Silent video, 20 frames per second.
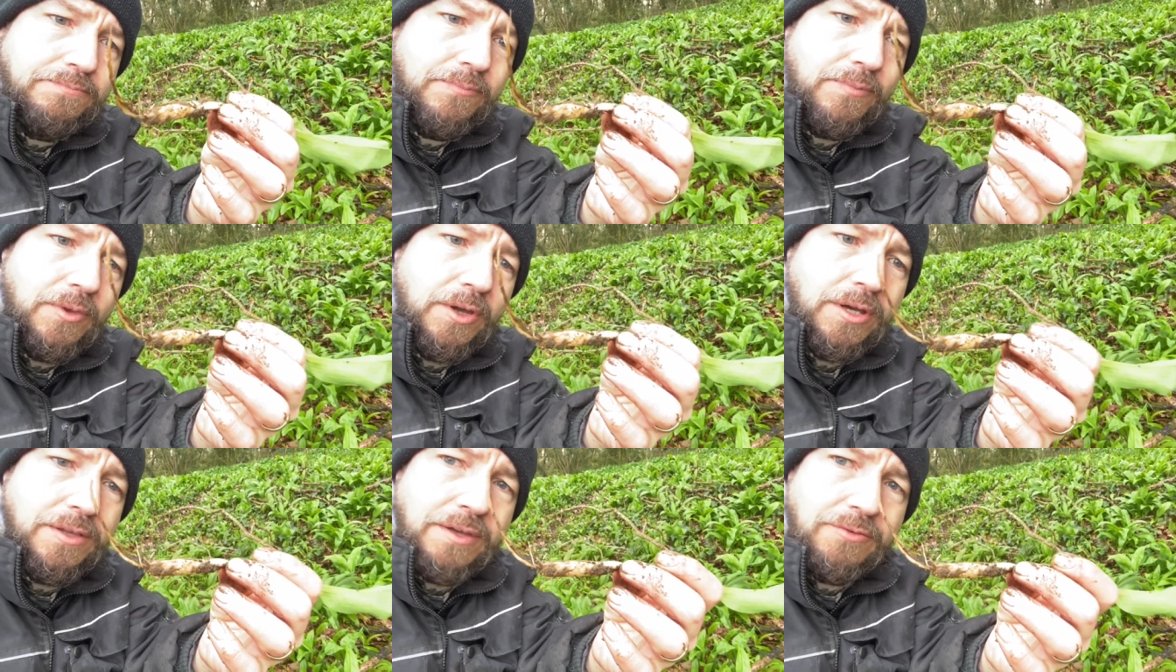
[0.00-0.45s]

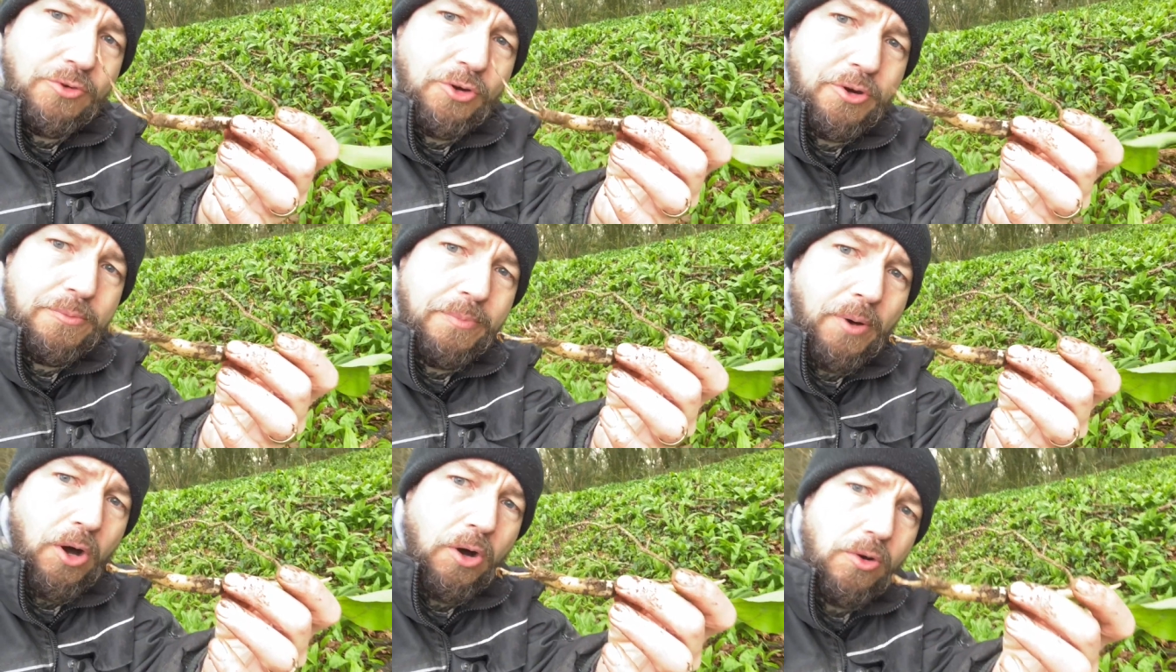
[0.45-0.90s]
and they've got a
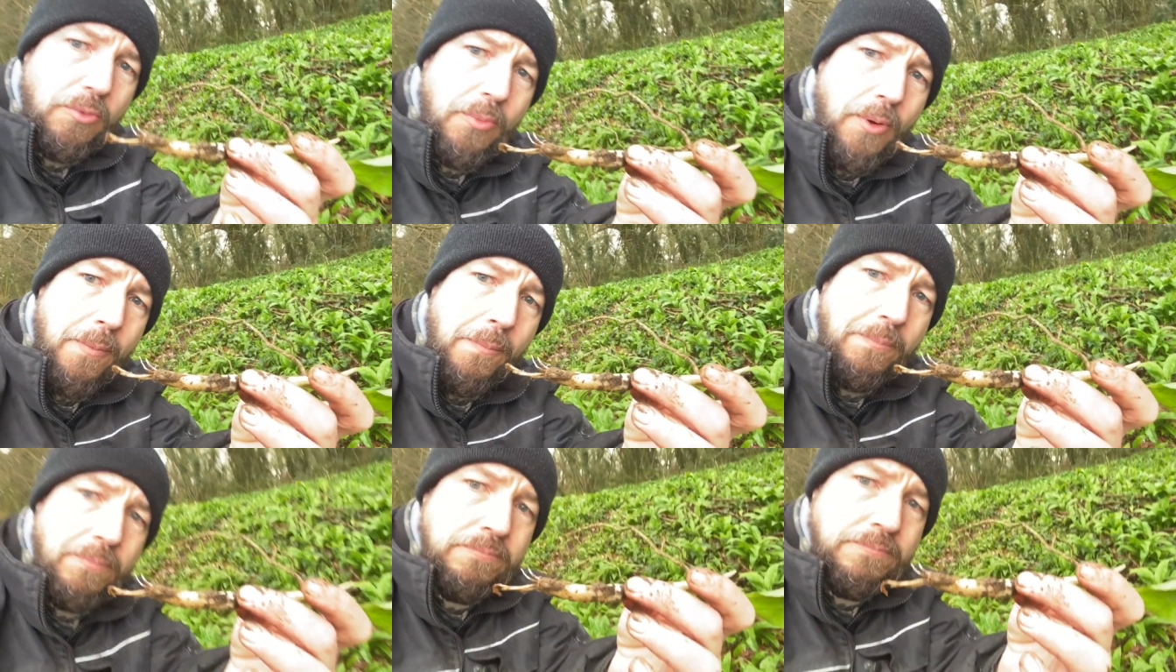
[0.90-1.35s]
bulb,
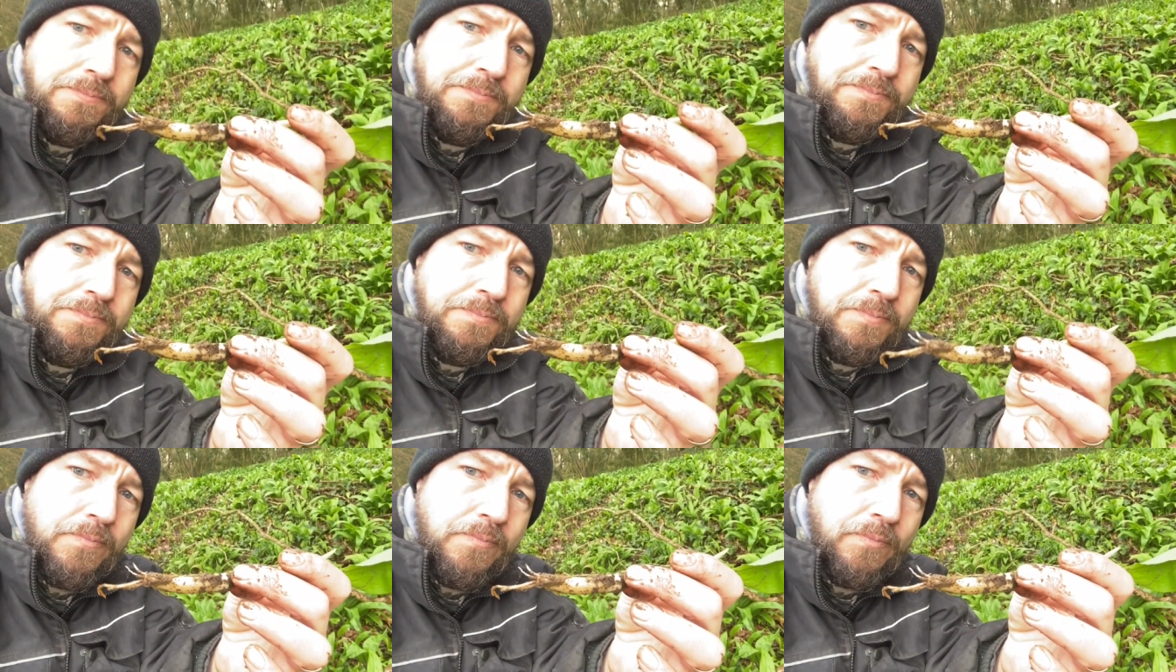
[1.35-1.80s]

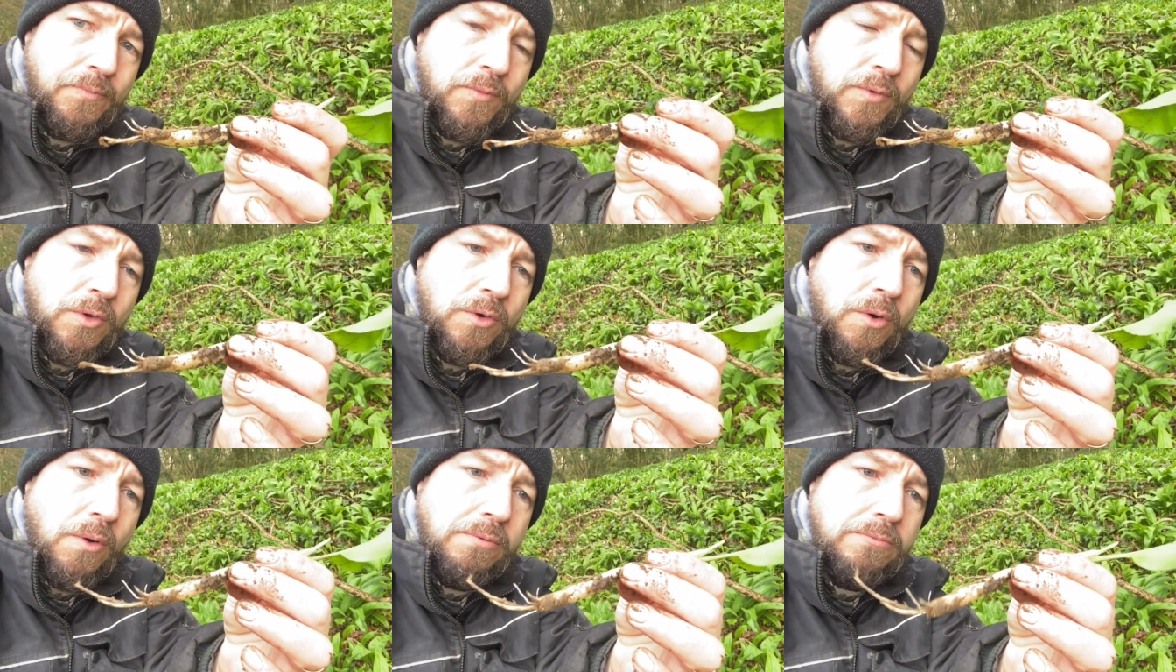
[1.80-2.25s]

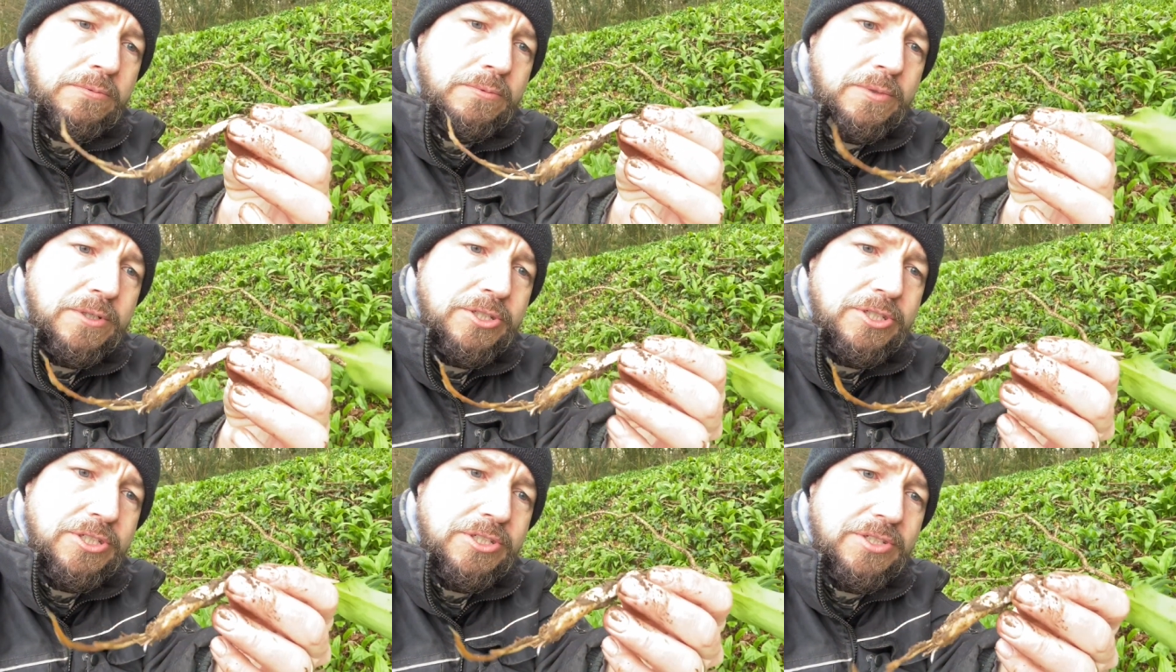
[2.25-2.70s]

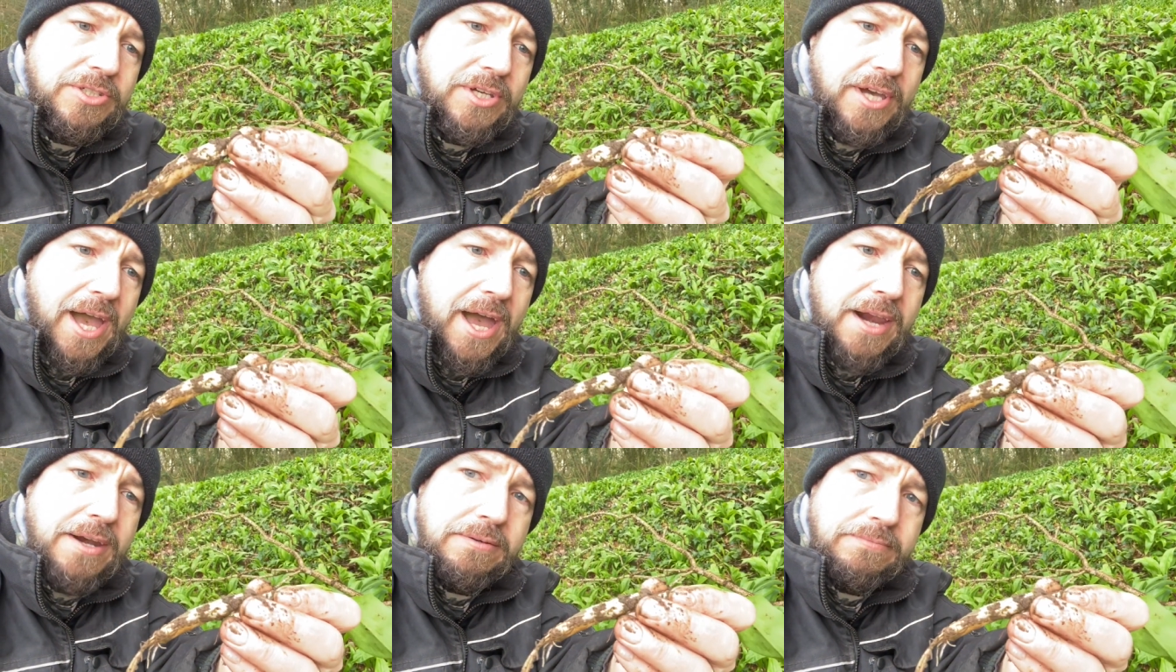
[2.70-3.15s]
which is,
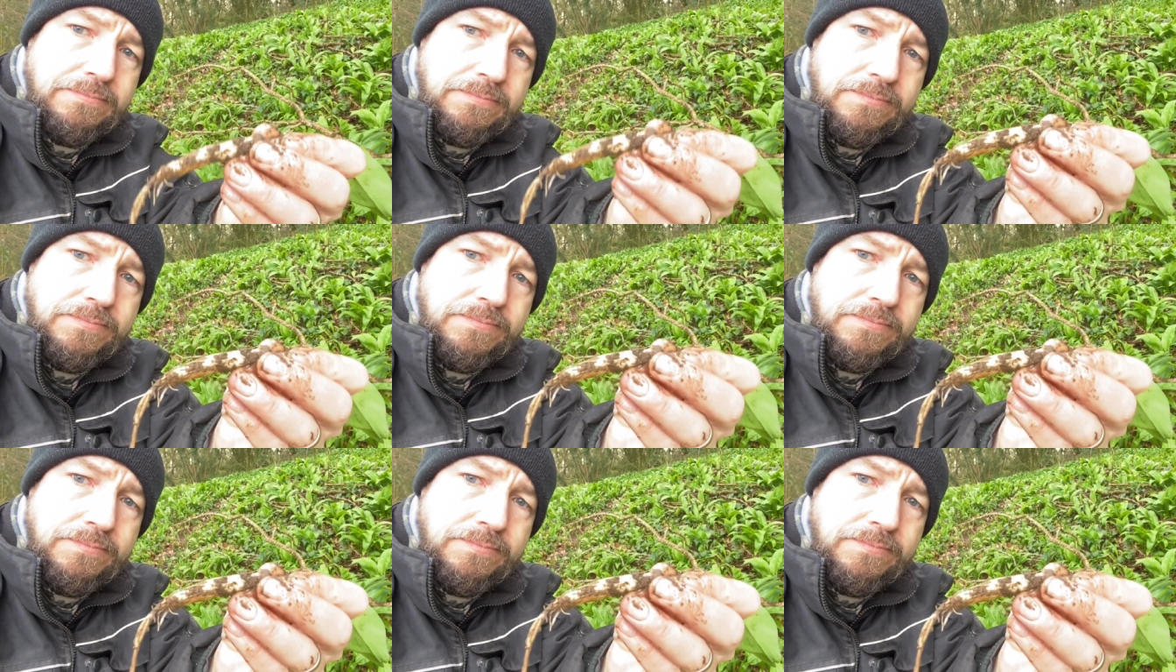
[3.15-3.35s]
again,